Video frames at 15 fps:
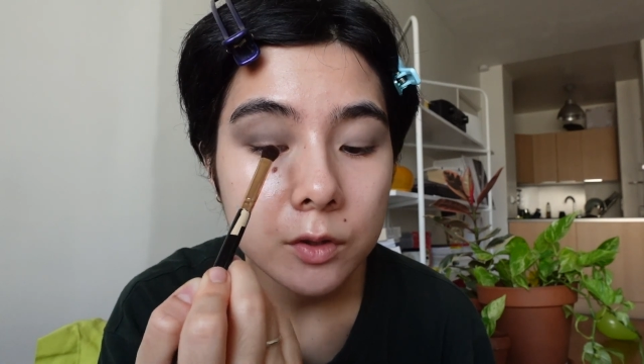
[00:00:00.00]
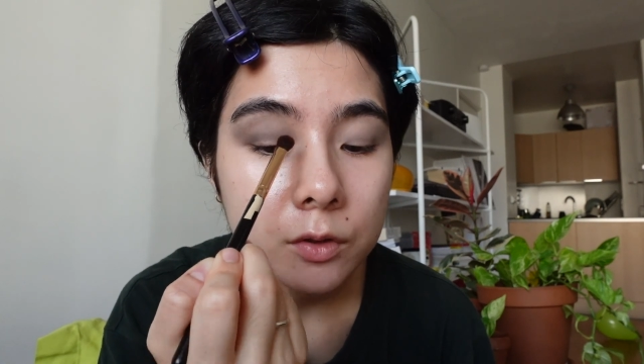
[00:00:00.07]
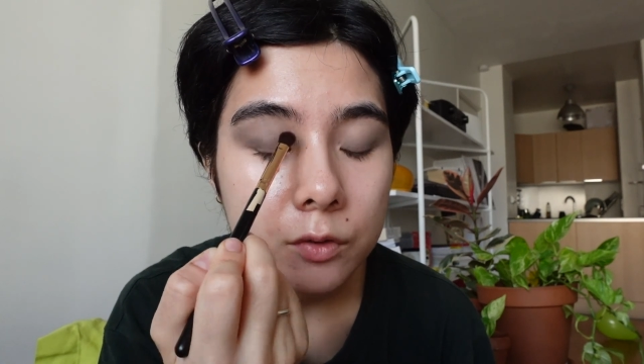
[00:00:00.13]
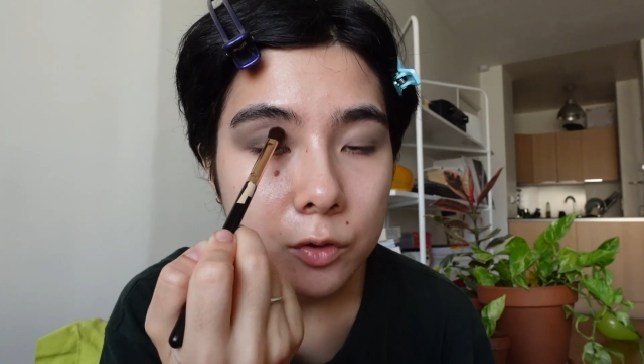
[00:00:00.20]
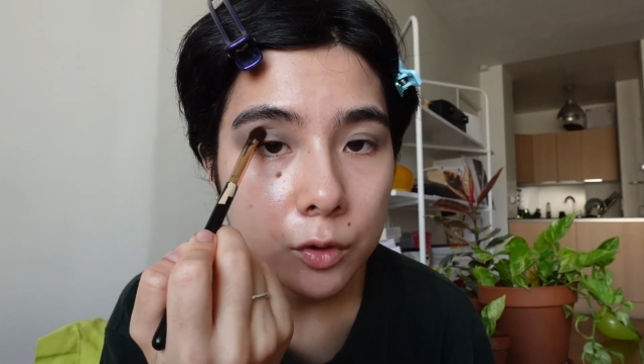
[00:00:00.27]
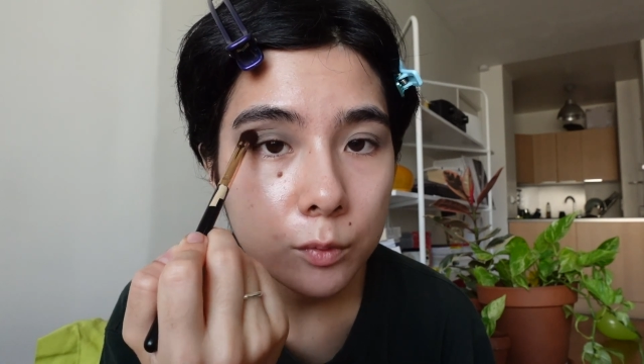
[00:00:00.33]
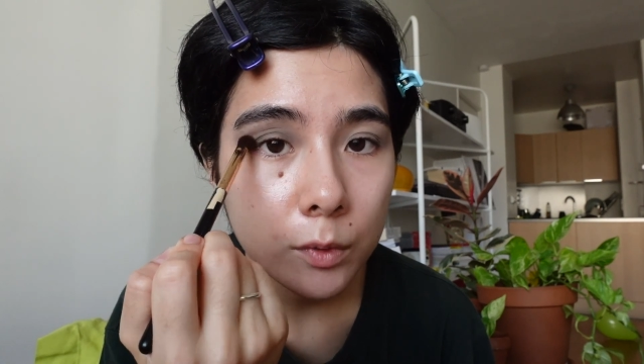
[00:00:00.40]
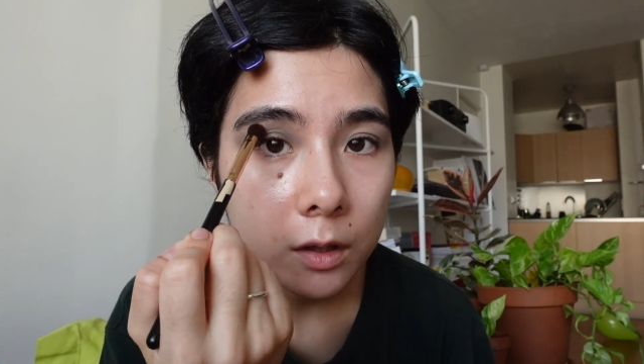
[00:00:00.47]

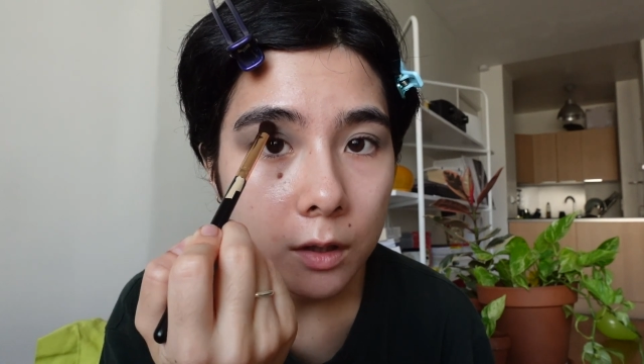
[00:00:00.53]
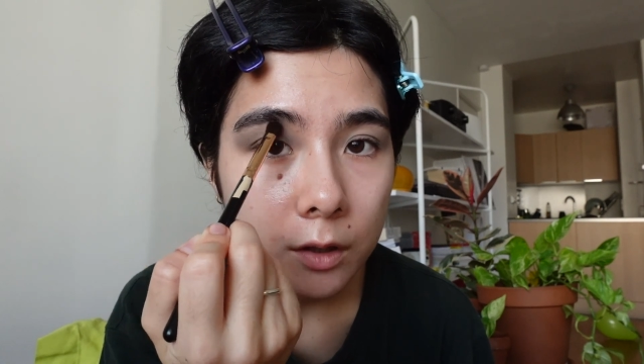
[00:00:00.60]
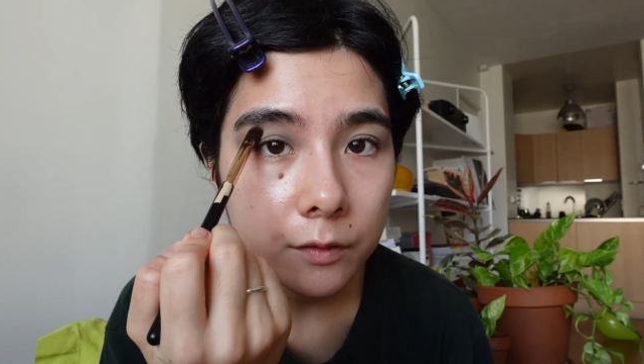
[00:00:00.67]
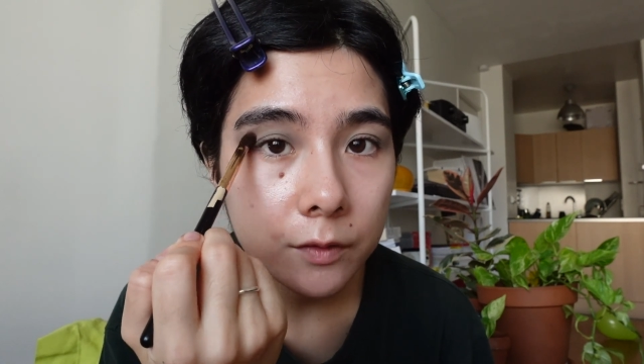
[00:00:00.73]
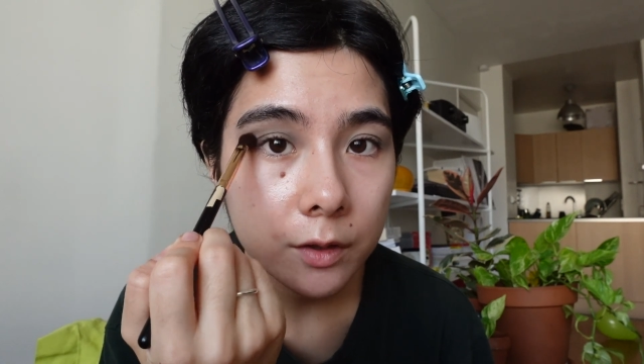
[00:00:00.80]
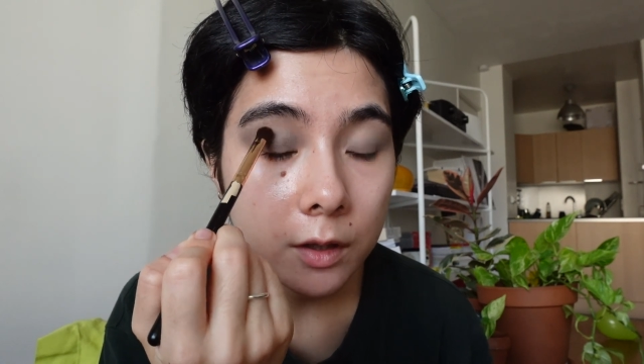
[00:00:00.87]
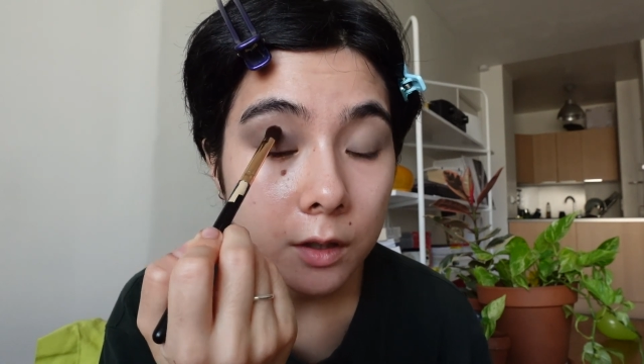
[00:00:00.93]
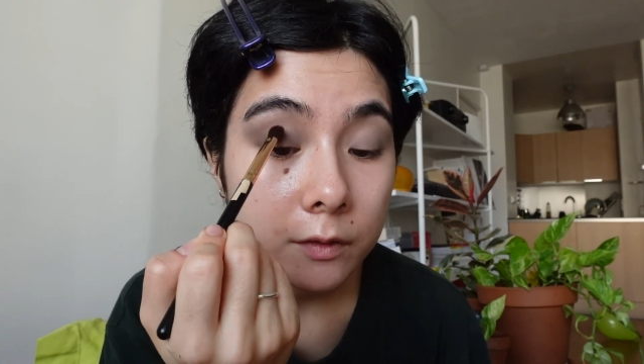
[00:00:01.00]
YouTube a lot of
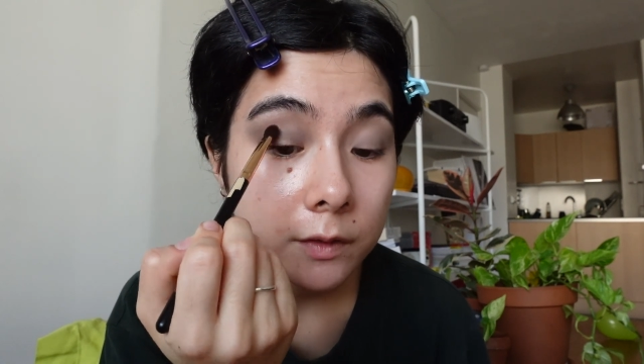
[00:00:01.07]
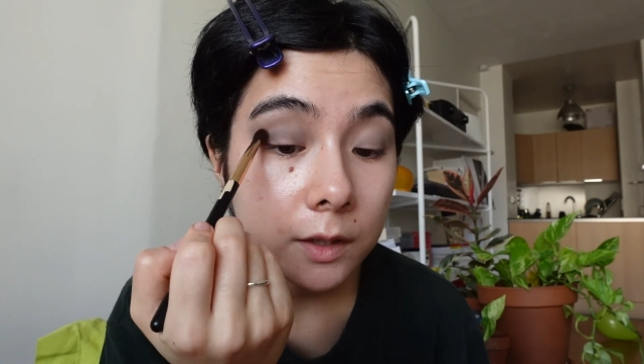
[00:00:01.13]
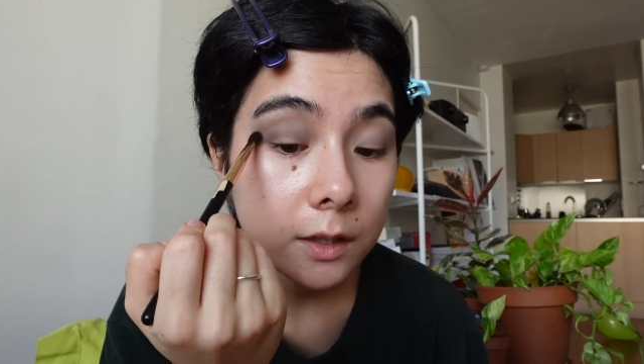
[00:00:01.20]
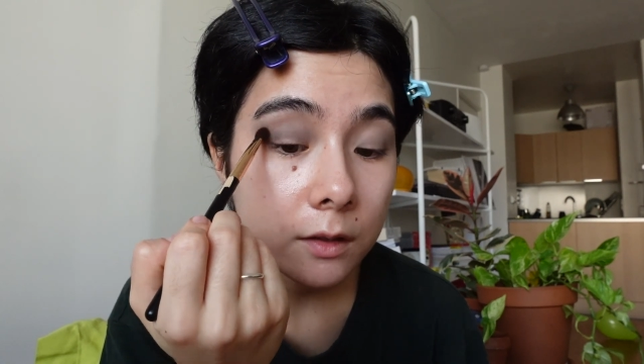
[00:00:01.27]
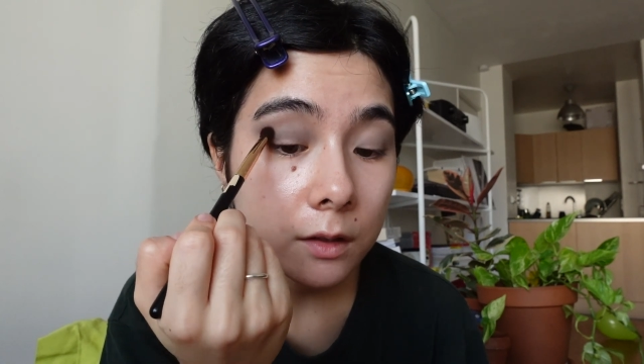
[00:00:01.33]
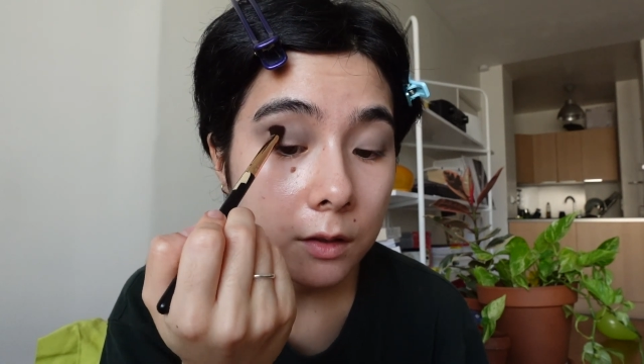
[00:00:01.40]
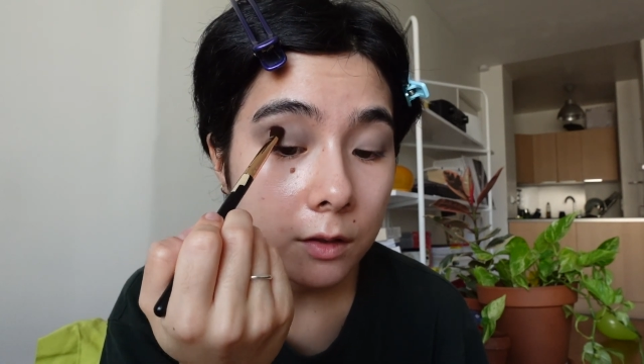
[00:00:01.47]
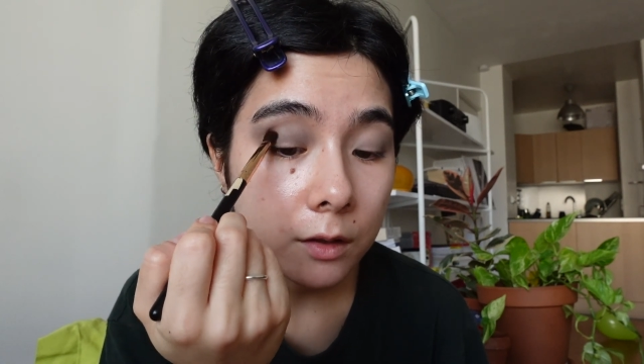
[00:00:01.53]
the
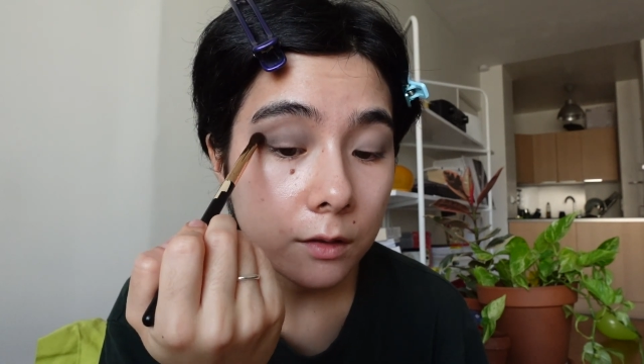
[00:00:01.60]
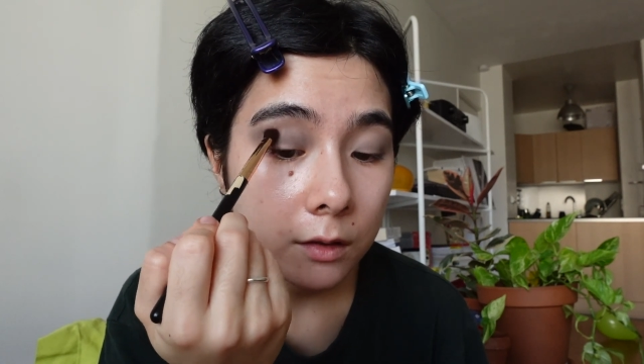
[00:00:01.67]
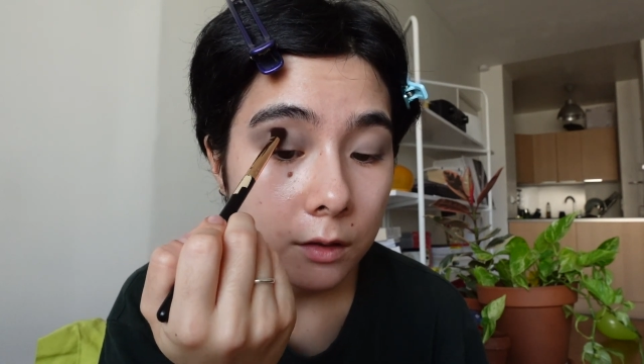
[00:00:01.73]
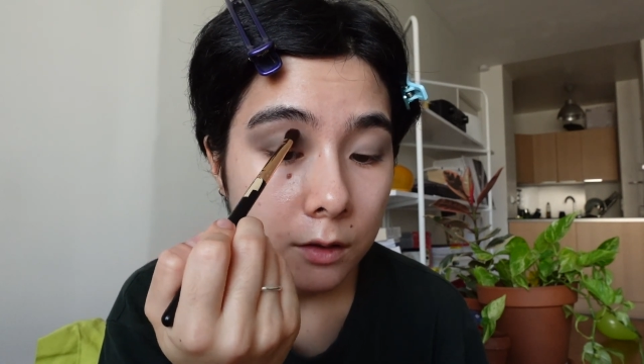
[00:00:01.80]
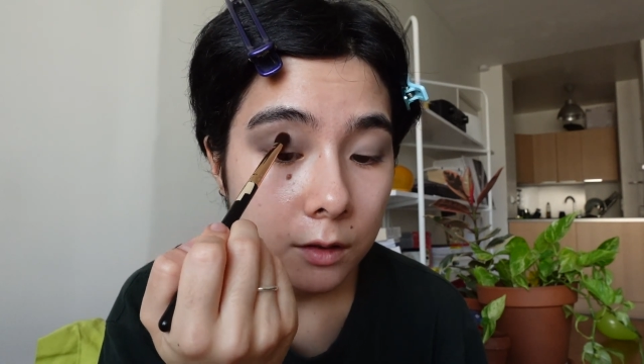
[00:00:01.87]
content are